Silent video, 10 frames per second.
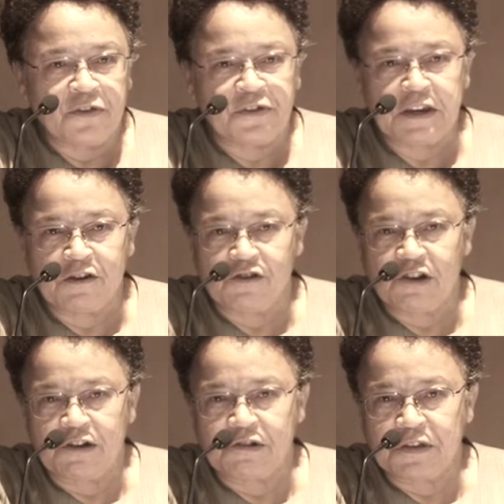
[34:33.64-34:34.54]
the senior
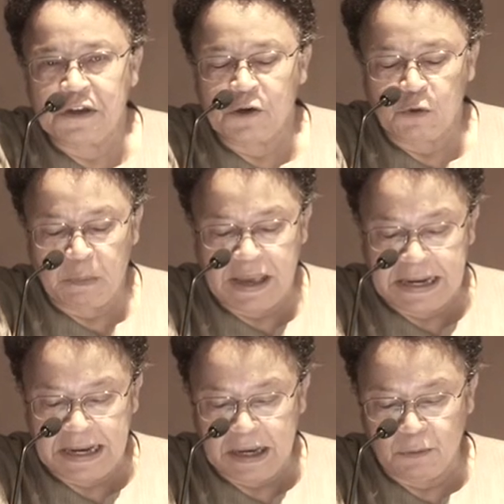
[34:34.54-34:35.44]
judge at the Old
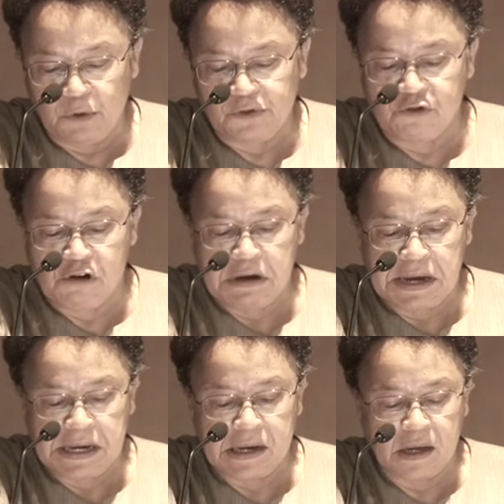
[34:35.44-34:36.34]
Bailey was
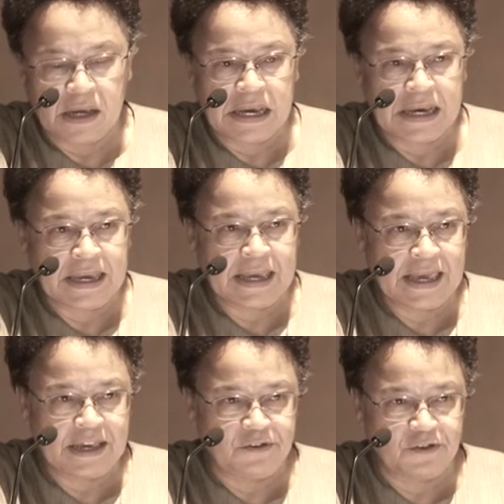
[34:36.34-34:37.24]
trying a
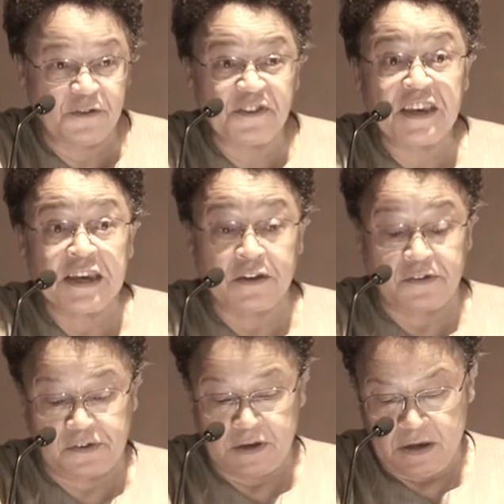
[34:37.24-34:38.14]
case of
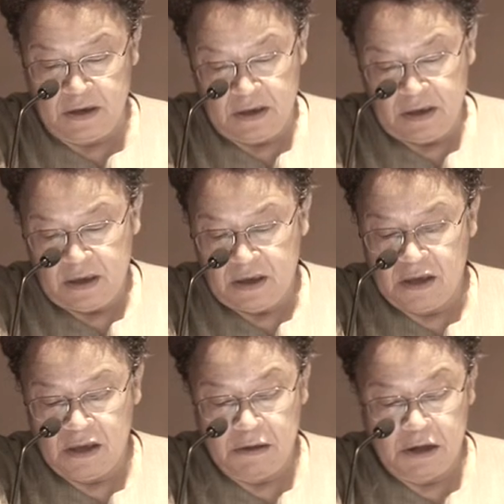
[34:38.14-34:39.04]
Sikhs,
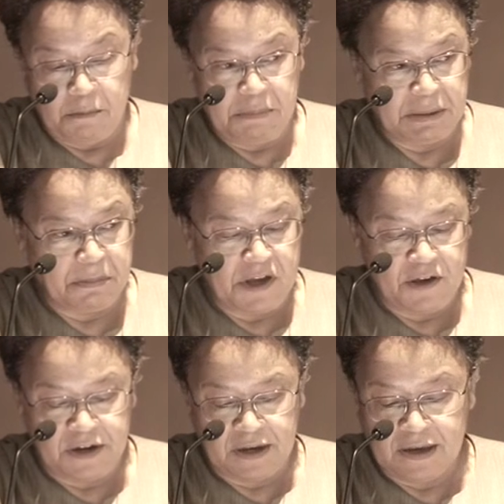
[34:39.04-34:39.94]
uh, a big
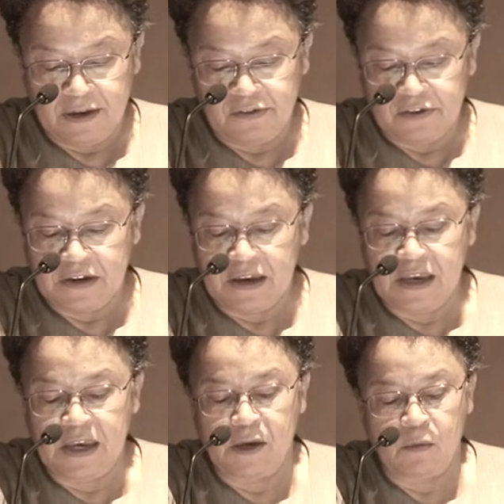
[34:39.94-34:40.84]
murder case, and
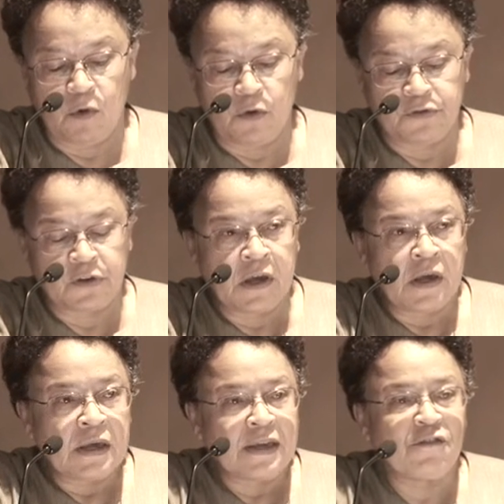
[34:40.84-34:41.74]
he was
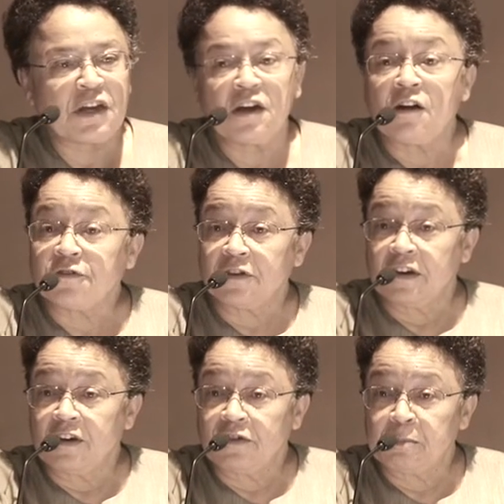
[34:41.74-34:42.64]
giving an after
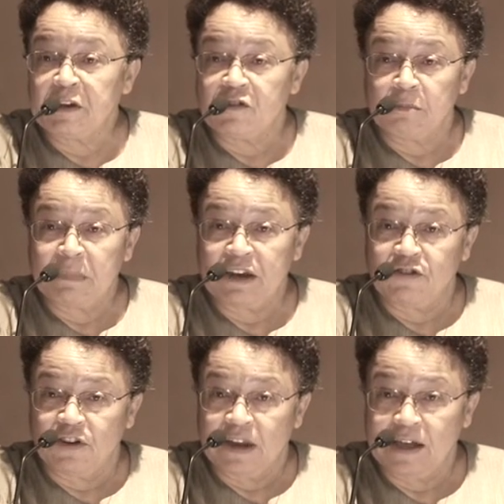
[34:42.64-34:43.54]
dinner speech at
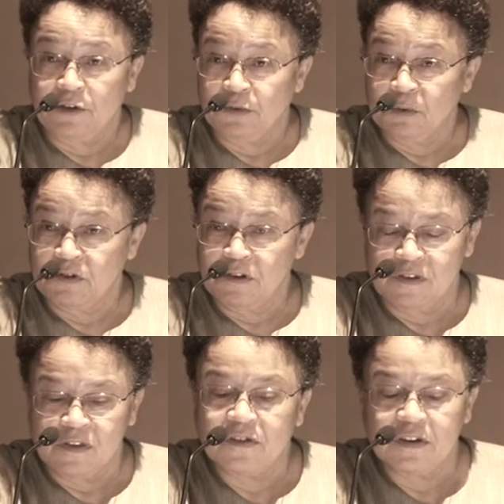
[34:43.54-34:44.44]
Mansion House, which
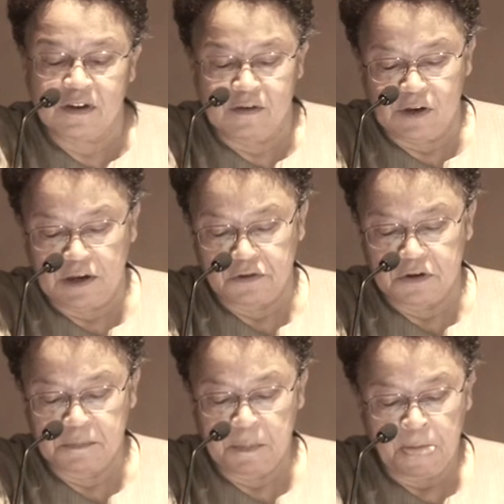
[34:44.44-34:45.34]
is in the City of London.